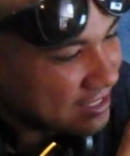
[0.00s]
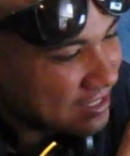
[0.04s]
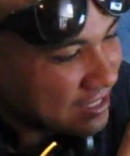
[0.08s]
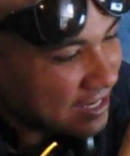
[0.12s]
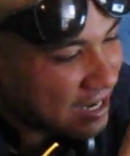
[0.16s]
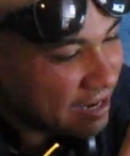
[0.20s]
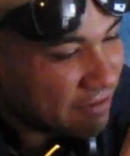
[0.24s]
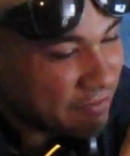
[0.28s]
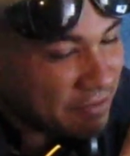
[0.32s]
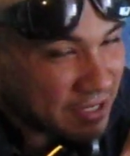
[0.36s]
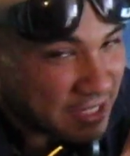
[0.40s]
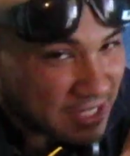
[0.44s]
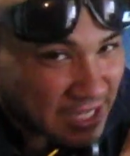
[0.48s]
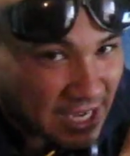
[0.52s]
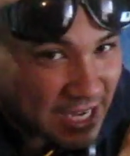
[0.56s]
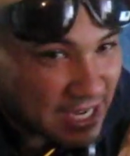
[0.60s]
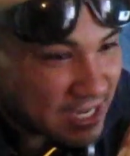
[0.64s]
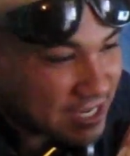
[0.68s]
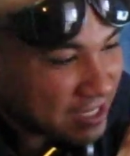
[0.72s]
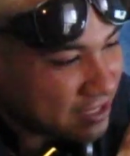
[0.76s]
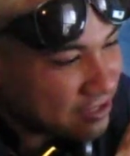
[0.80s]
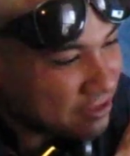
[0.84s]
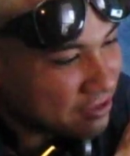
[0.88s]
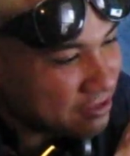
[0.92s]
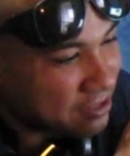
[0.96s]

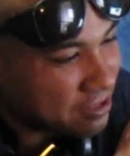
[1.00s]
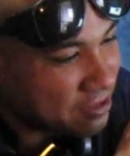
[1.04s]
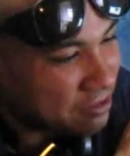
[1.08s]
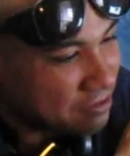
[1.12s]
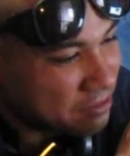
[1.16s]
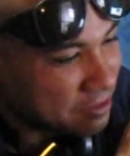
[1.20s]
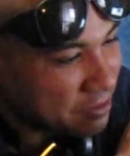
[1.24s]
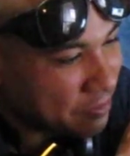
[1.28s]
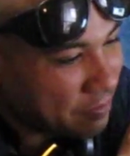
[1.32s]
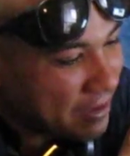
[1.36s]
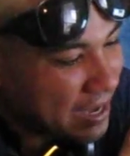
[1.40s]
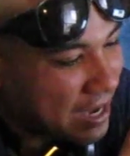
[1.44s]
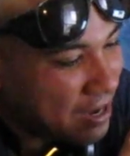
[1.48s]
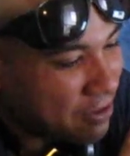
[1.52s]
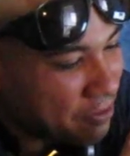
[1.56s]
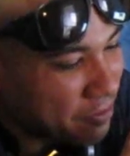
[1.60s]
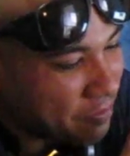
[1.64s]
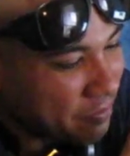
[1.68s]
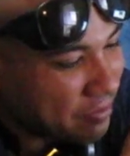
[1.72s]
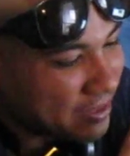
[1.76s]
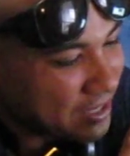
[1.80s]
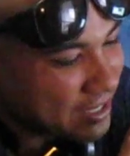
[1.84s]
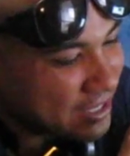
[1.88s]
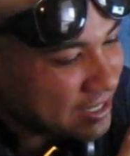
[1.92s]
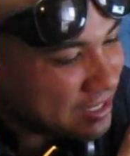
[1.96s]
everything, the power
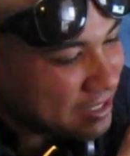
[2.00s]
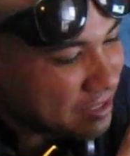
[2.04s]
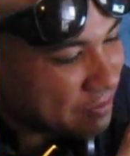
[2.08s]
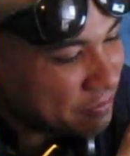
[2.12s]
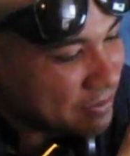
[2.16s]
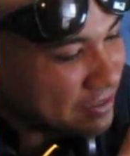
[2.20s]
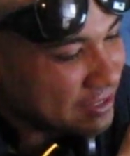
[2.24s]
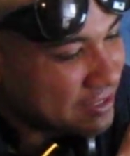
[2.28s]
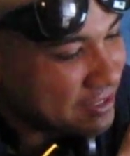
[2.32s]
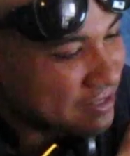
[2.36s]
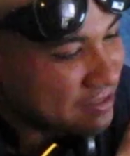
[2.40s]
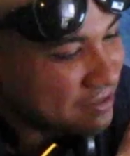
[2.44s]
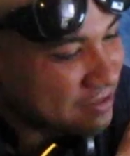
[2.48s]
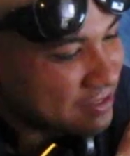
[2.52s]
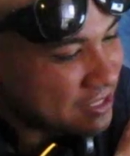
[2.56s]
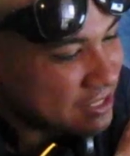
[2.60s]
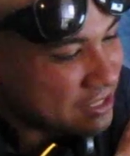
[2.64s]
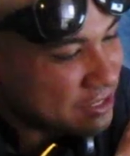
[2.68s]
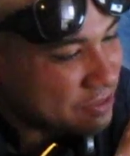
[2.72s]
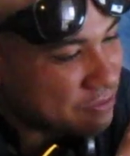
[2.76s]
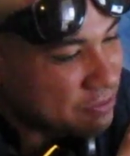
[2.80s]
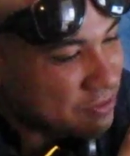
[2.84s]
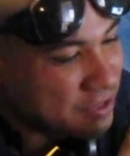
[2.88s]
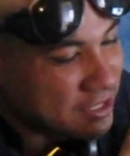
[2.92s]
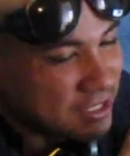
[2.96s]
button up here,
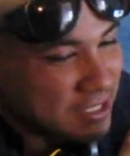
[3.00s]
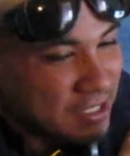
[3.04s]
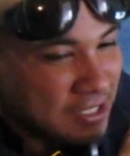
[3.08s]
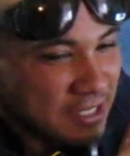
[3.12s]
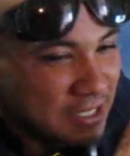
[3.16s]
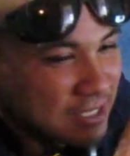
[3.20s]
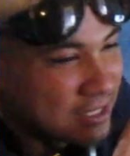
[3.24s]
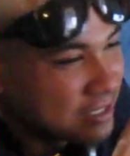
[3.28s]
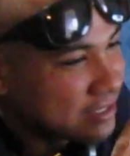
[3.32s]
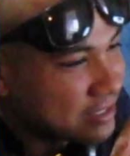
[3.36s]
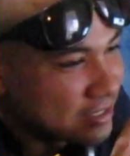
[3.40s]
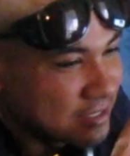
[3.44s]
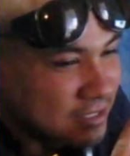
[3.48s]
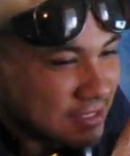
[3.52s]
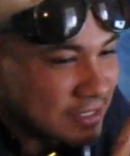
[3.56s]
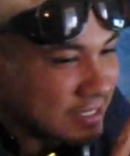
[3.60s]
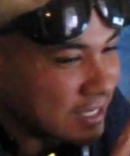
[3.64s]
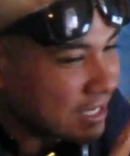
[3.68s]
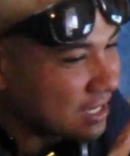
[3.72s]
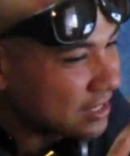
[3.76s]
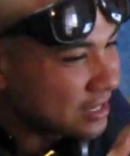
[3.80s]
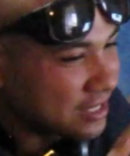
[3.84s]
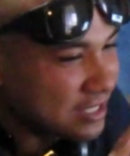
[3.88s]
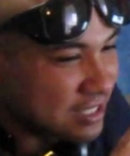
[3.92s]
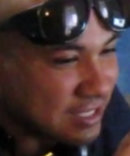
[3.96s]
this one,
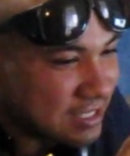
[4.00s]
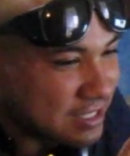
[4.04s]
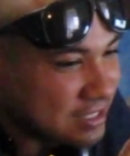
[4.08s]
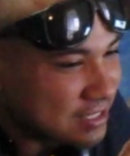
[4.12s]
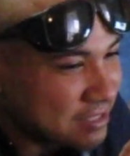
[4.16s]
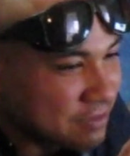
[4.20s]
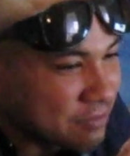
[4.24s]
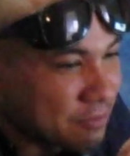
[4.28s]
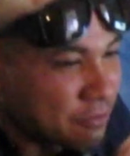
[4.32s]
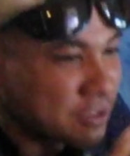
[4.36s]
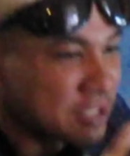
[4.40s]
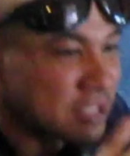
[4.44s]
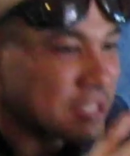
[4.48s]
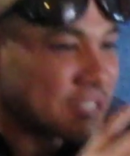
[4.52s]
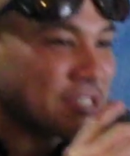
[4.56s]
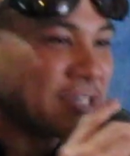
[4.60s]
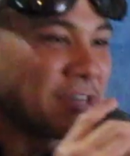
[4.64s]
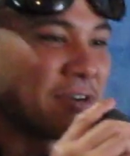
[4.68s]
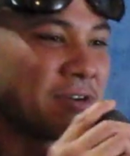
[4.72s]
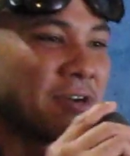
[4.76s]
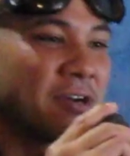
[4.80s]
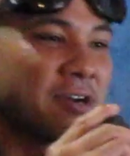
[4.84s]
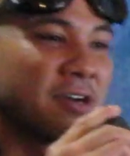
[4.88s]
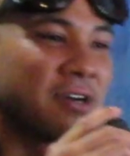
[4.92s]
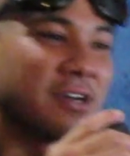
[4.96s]
nothing, wouldn't
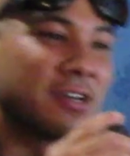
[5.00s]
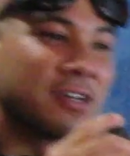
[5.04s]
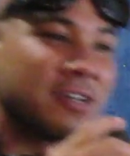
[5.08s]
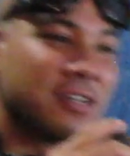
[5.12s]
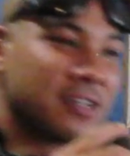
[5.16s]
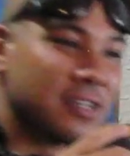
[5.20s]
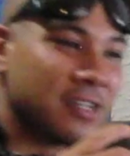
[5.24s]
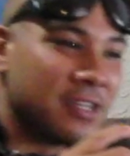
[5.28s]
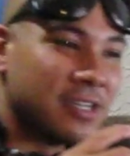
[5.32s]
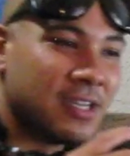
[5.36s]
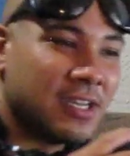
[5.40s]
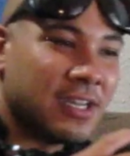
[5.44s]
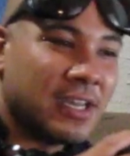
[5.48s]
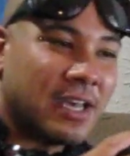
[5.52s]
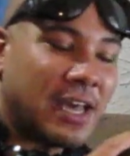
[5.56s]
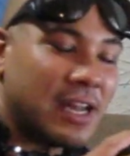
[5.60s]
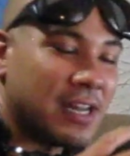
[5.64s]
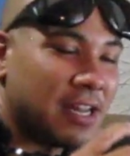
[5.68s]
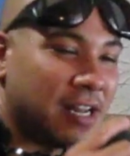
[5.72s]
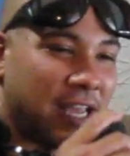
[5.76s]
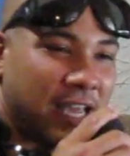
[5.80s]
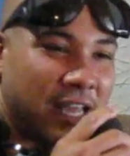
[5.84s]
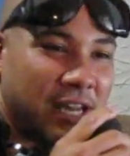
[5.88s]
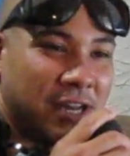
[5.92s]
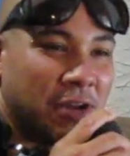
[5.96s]
turn on. I
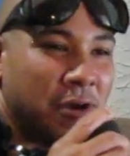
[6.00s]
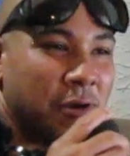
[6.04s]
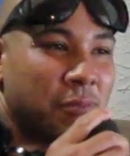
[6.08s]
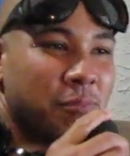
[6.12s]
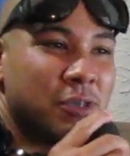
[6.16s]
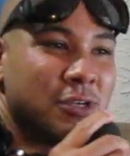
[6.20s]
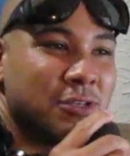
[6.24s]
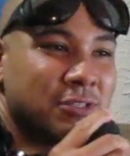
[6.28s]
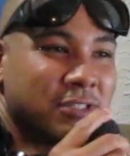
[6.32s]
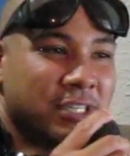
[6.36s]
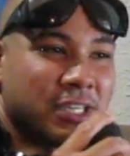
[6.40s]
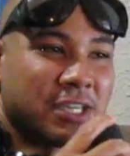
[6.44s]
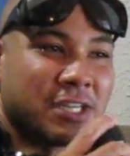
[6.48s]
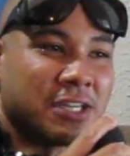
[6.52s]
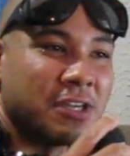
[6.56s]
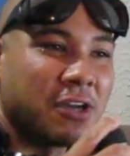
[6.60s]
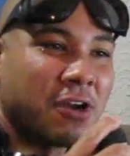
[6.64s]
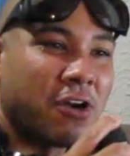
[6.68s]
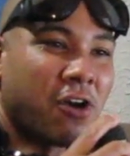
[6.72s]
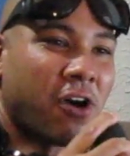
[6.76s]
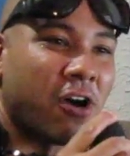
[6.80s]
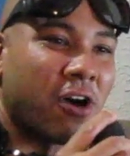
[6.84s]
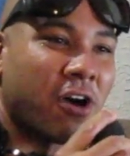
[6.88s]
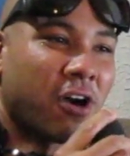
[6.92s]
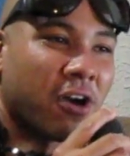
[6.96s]
didn't have no music in the
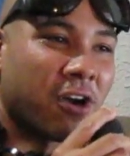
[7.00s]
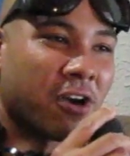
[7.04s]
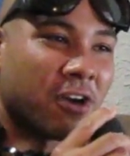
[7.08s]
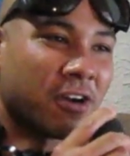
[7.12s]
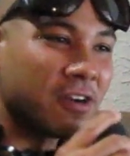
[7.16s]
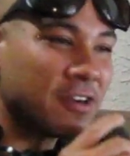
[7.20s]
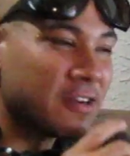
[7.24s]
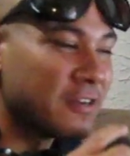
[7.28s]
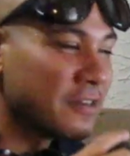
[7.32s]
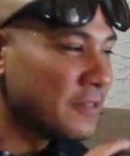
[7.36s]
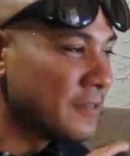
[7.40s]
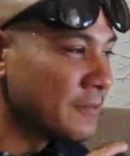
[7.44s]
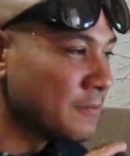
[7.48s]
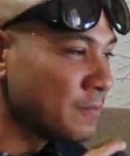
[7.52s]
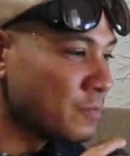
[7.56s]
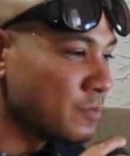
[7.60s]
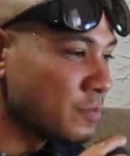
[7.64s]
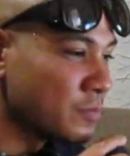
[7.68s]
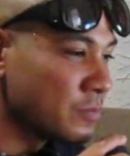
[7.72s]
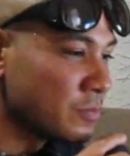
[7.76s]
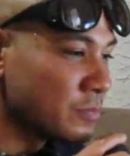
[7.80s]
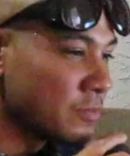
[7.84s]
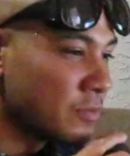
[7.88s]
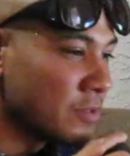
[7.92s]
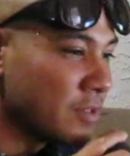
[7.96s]
car,
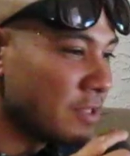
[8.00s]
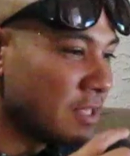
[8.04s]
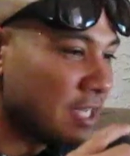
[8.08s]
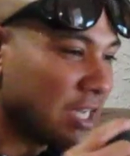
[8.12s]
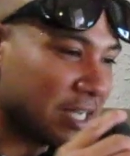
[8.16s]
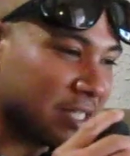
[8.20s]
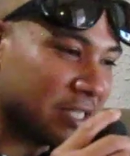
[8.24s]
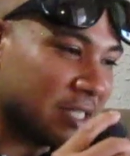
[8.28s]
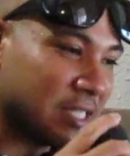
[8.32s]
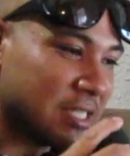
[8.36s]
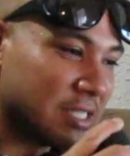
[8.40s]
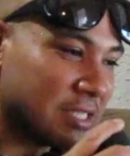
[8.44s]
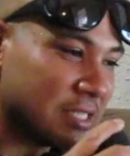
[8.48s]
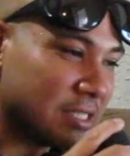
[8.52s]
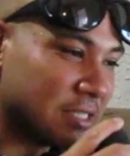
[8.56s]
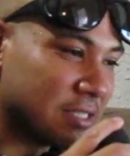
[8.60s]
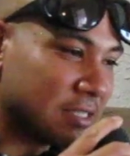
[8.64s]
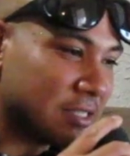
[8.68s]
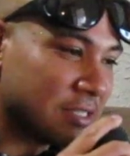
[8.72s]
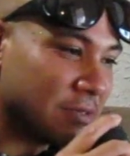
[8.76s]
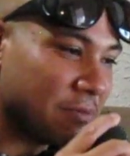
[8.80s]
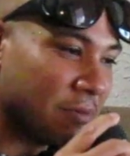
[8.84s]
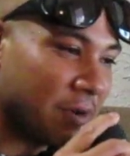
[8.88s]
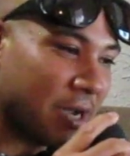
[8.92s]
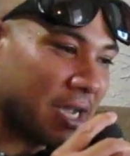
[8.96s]
nothing,
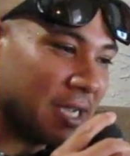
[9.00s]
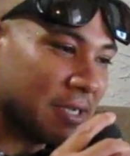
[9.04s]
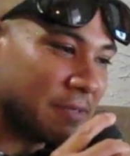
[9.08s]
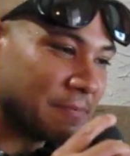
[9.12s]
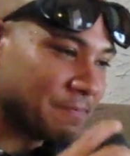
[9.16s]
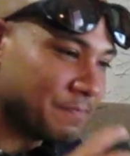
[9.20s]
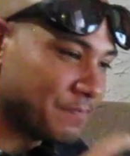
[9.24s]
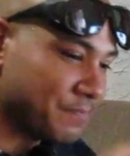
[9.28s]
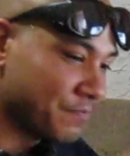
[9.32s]
right?